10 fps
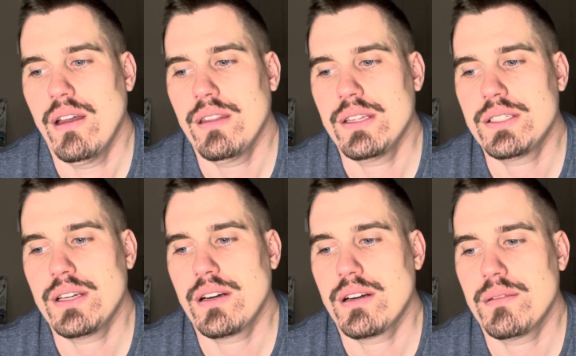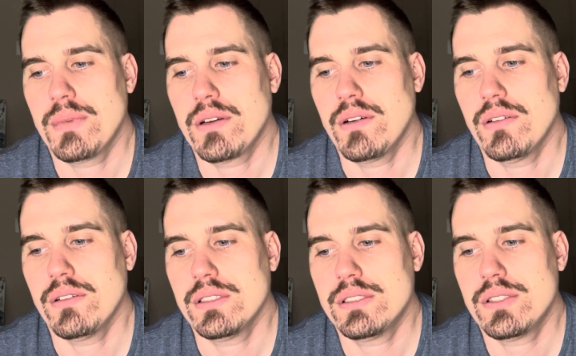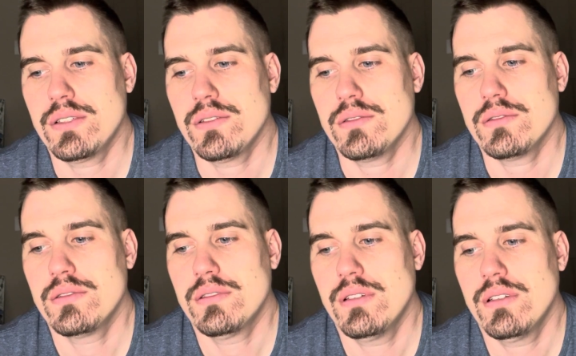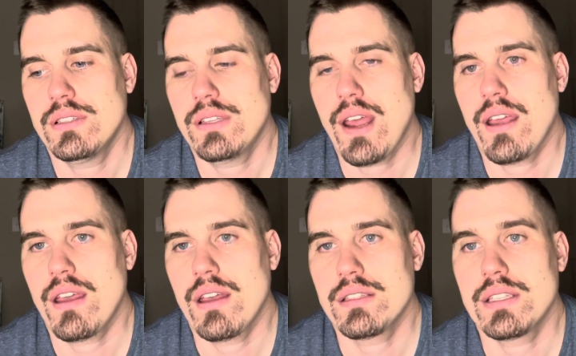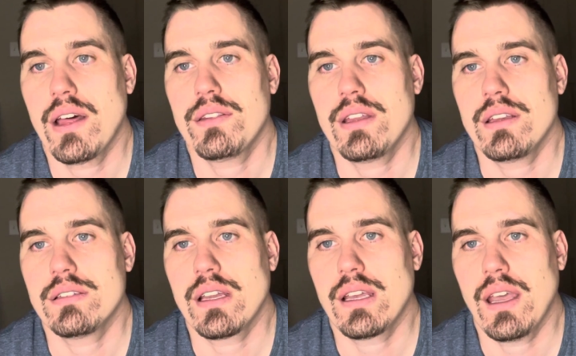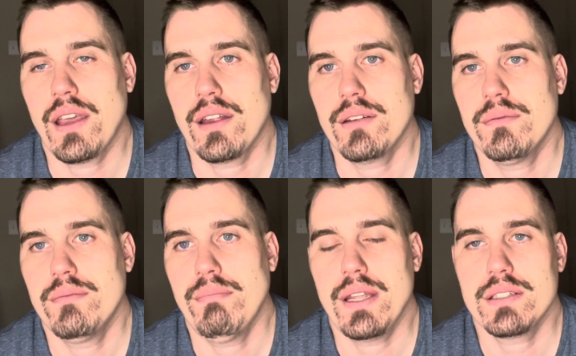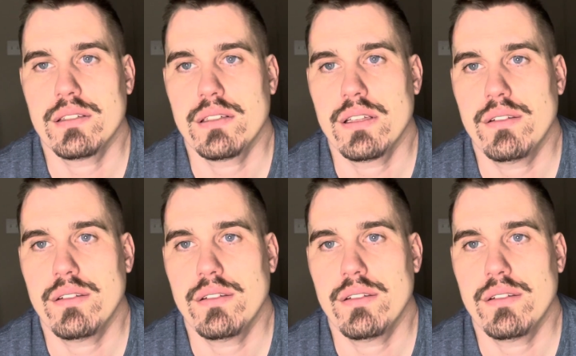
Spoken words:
this year my goal is to stay as healthy as I can mentally,